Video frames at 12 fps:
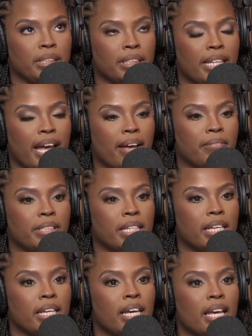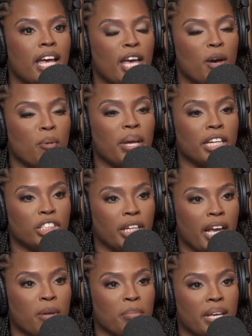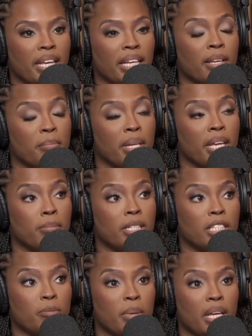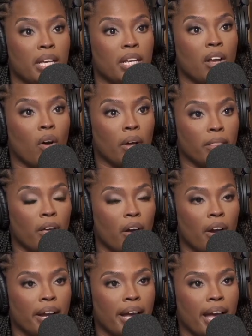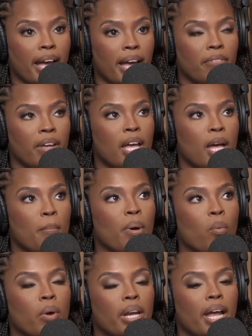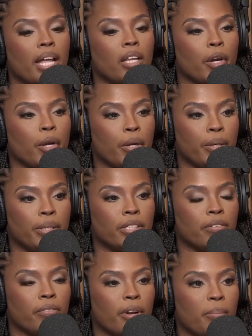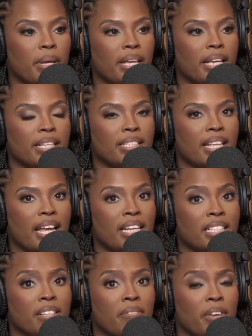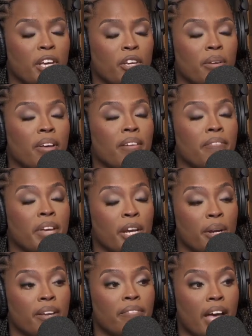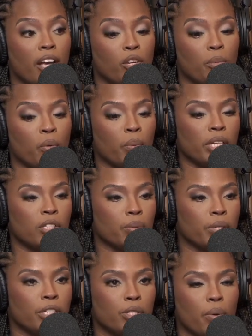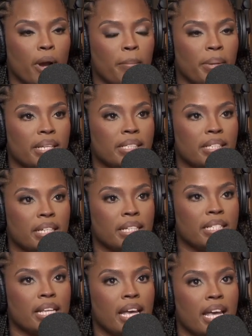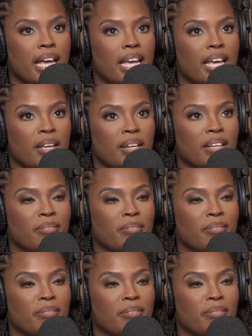staff to help educate me and get me up to speed on the archive. But what I learned from it is that it's a very valuable resource to our business. It